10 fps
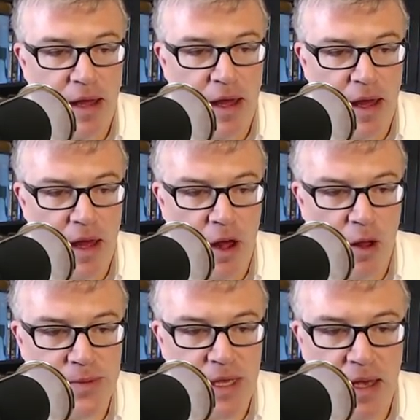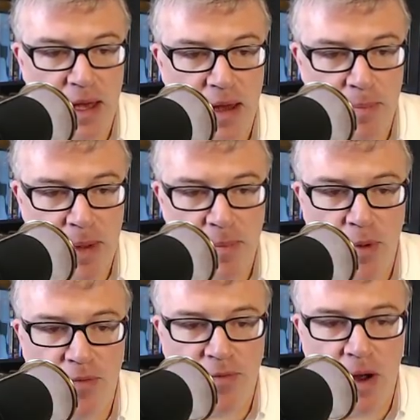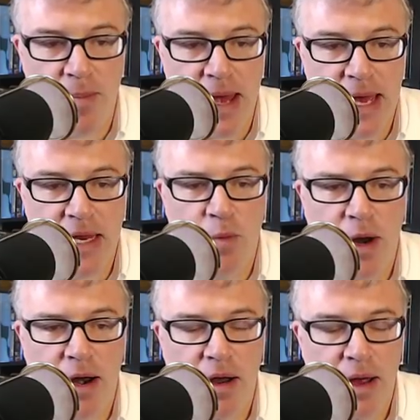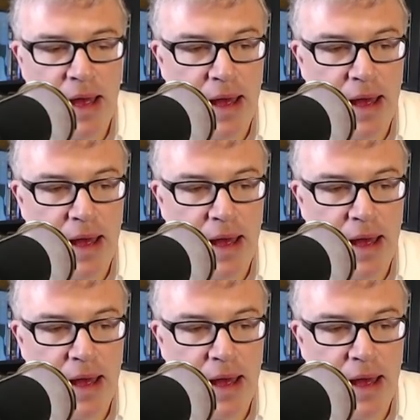helps people from anywhere,